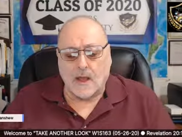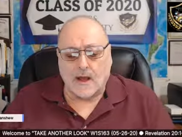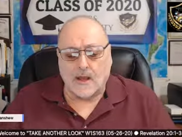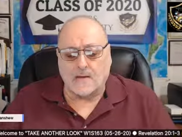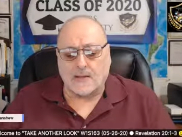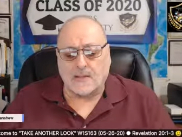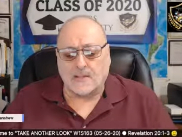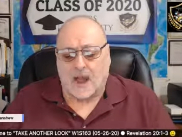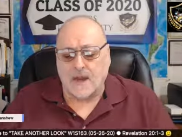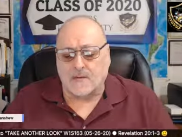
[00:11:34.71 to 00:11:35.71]
in the
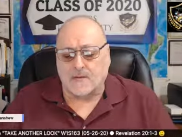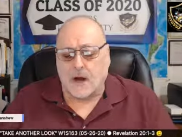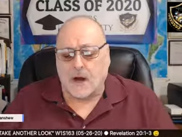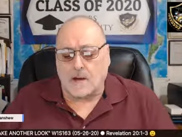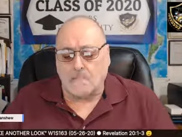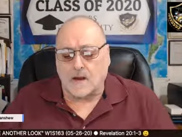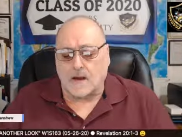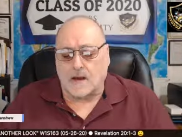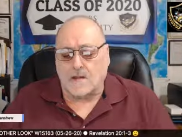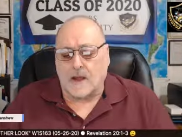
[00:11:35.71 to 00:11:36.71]
sight of God,
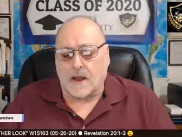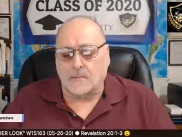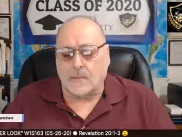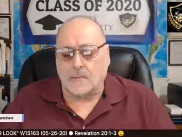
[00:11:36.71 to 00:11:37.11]
meaning that